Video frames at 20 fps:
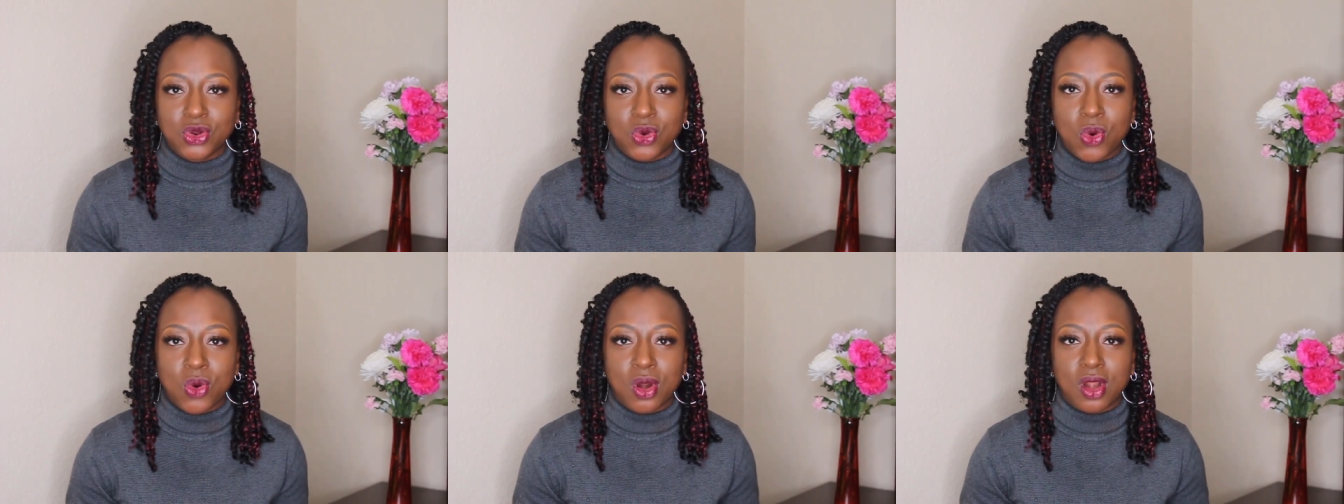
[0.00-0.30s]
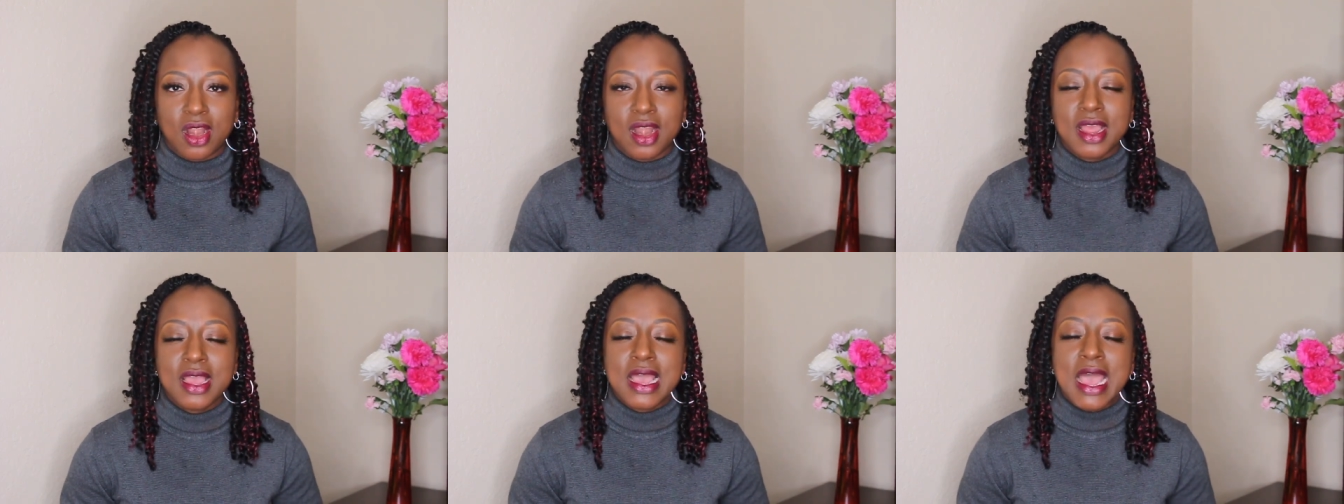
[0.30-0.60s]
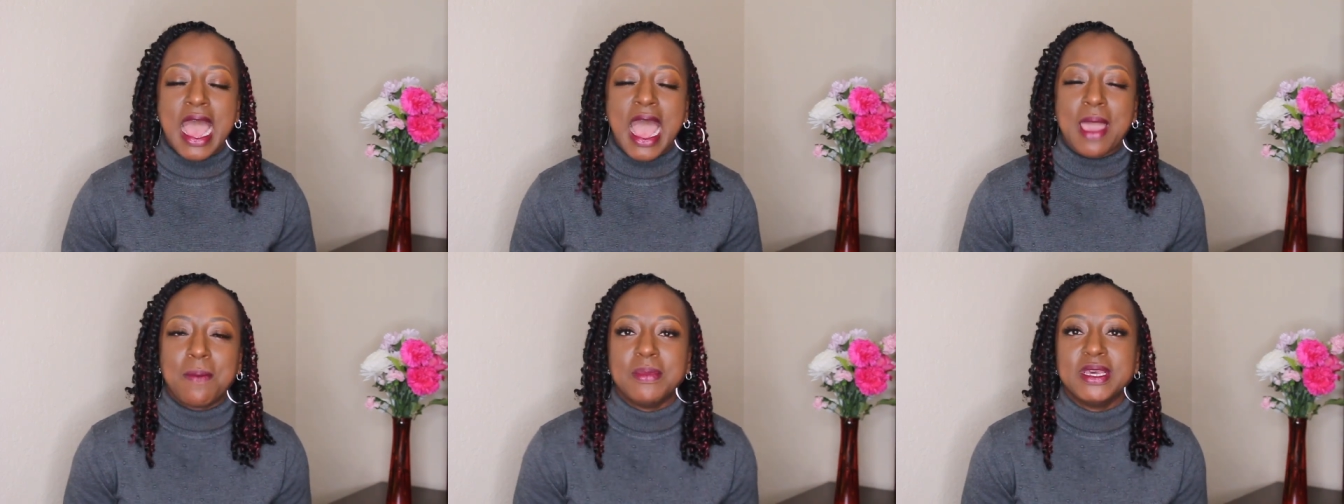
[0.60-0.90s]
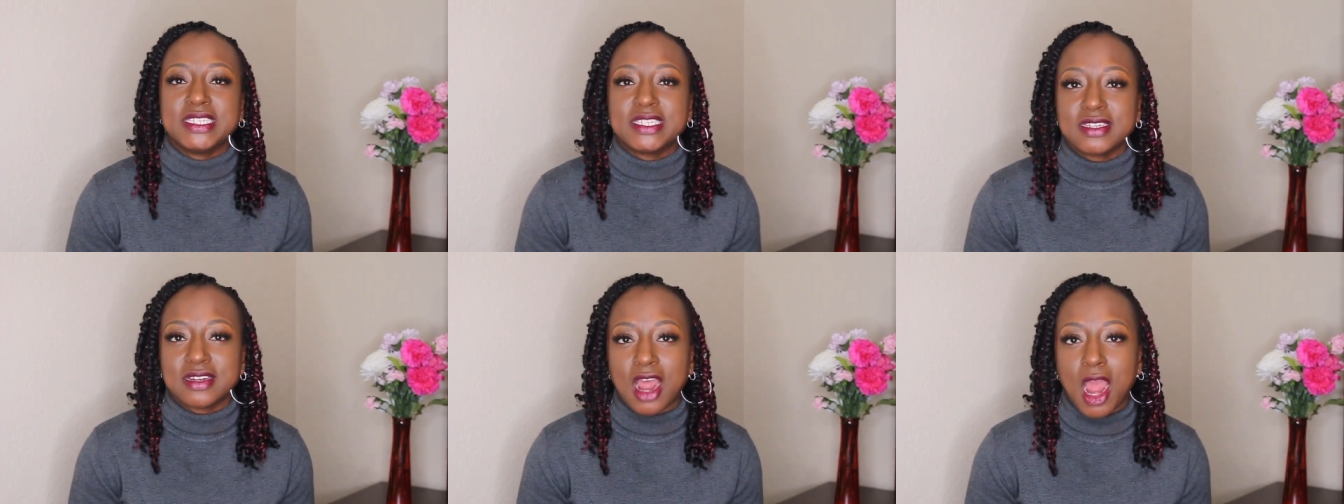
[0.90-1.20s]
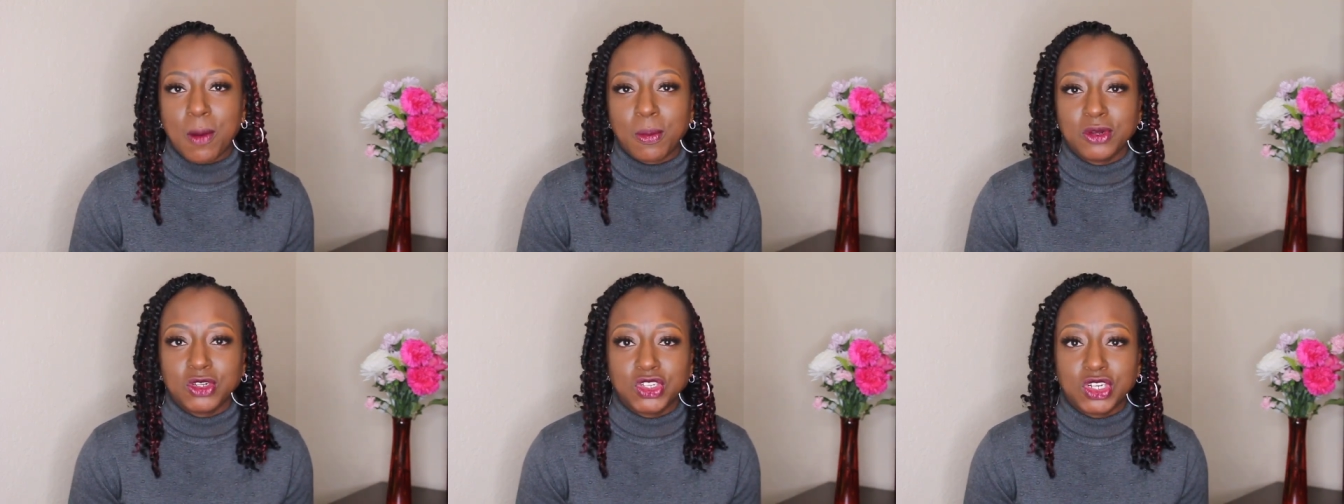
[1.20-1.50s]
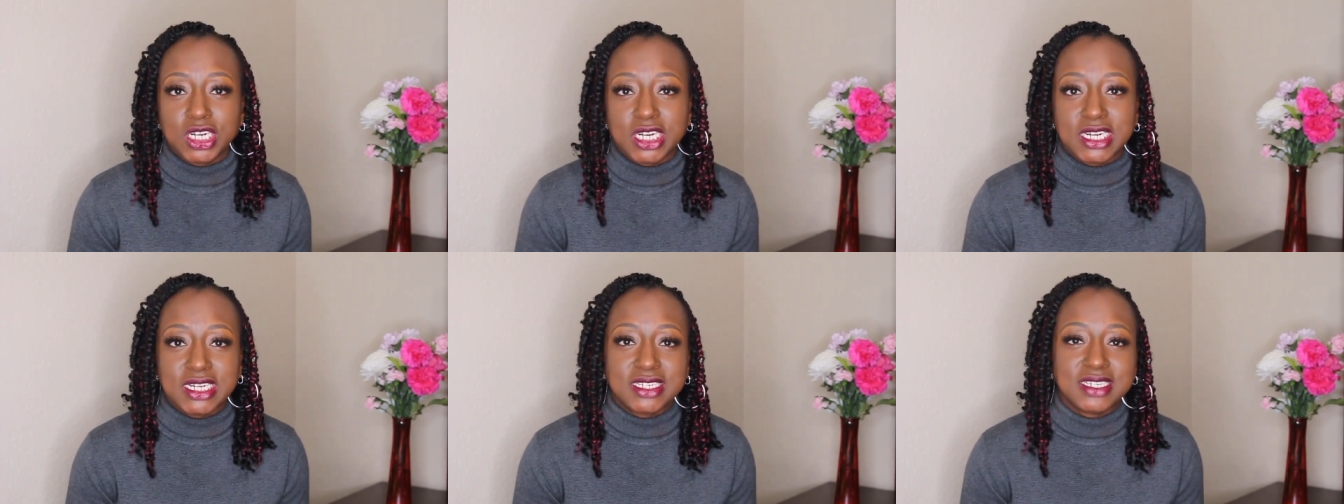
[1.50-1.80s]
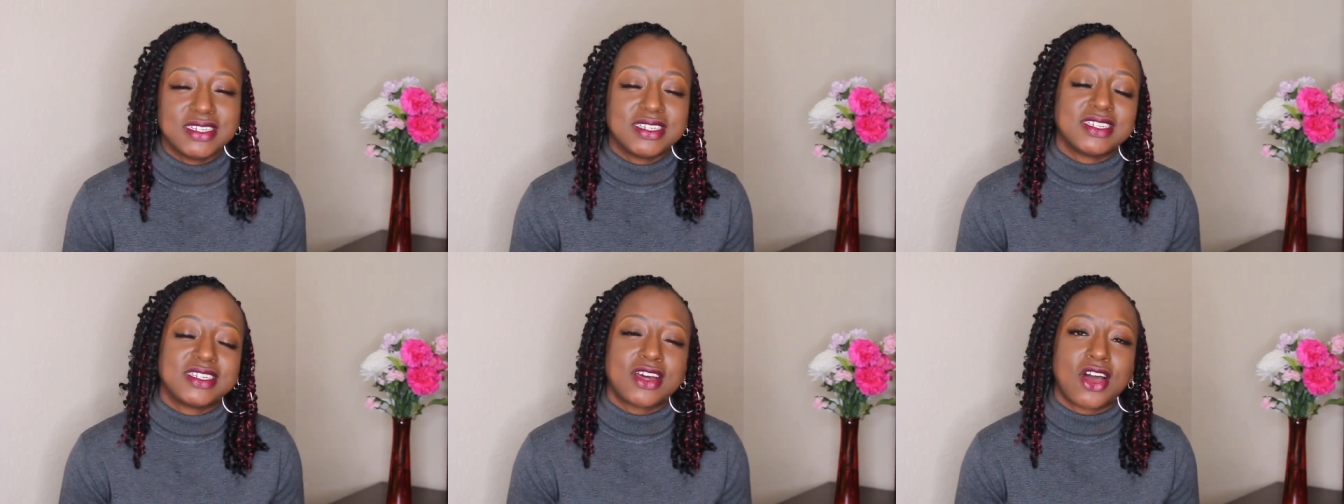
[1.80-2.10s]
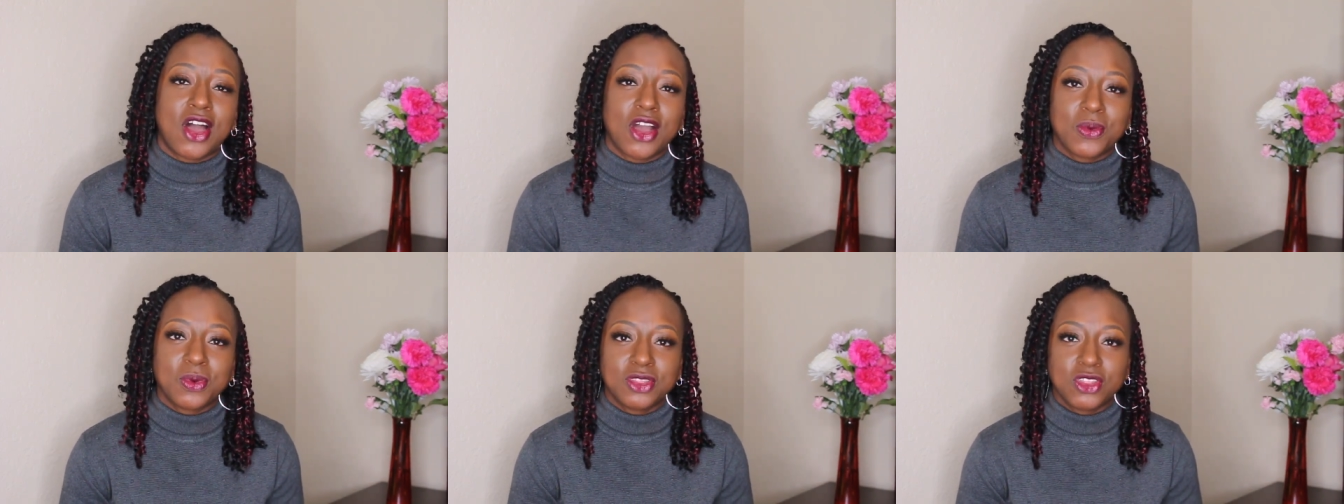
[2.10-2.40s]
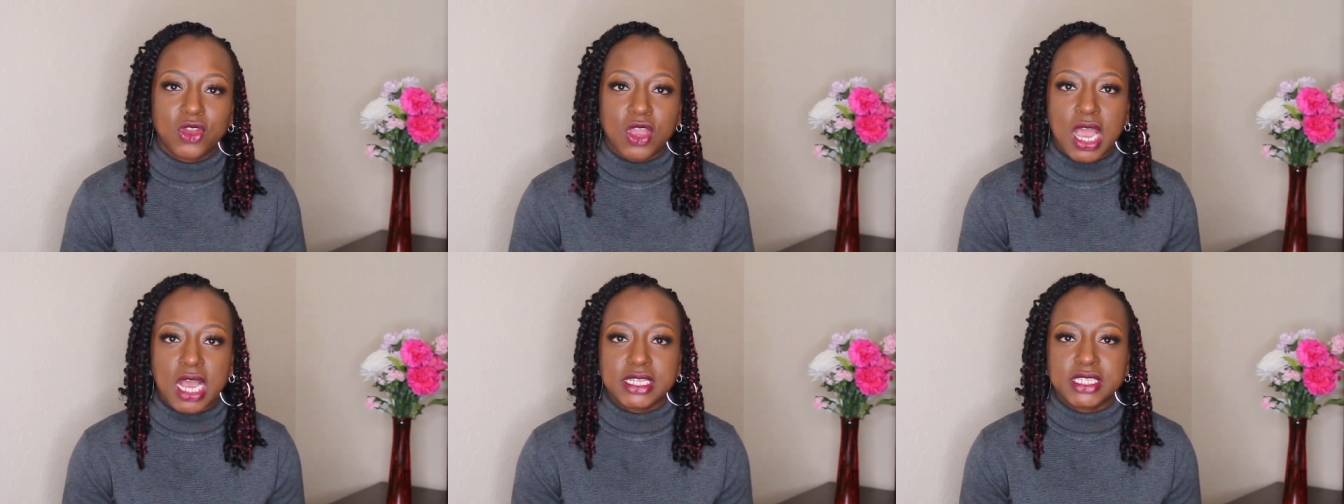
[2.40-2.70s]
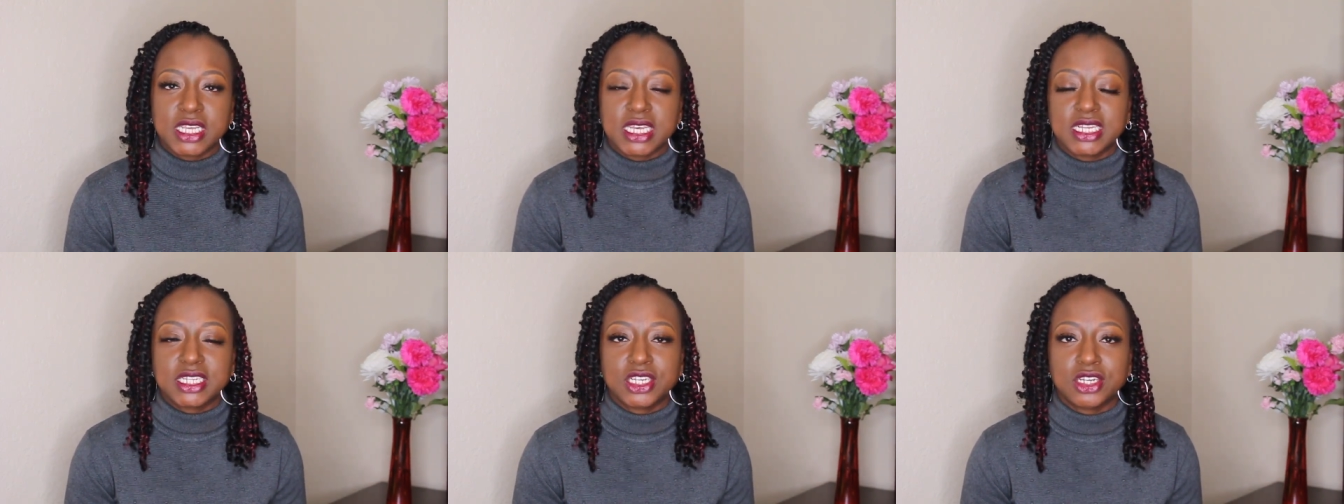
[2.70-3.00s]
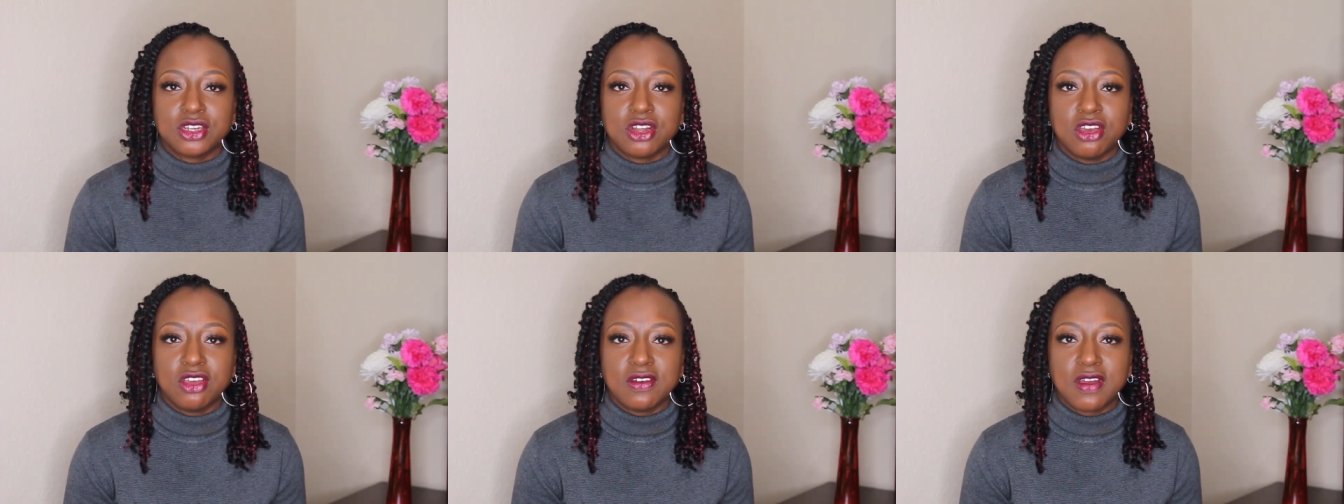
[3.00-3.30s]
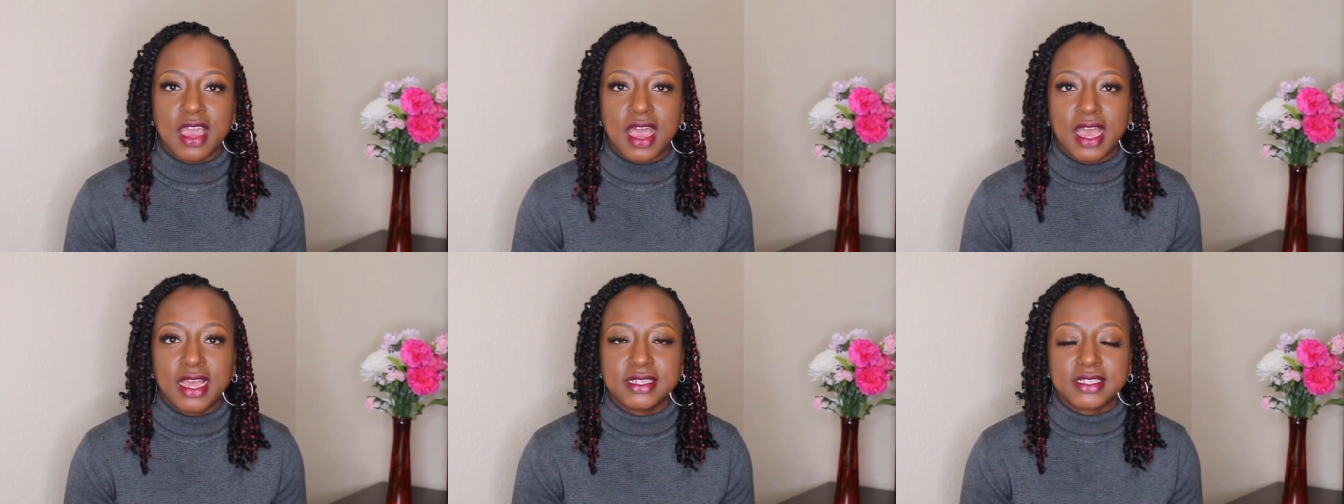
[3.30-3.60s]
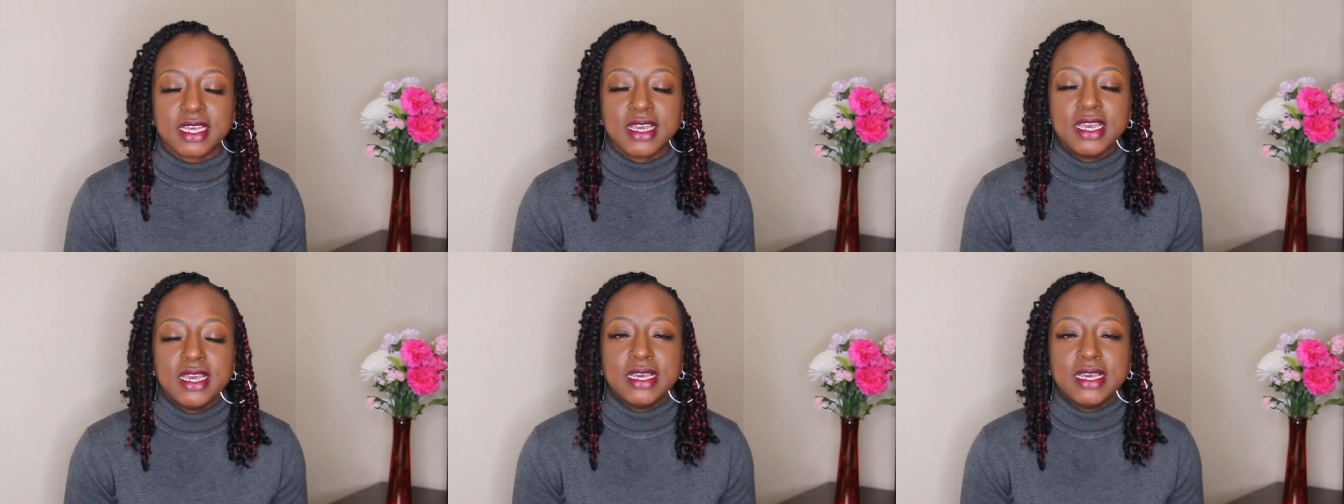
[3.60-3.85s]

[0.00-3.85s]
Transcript: or I missed an opportunity to talk with you guys and get to know you guys.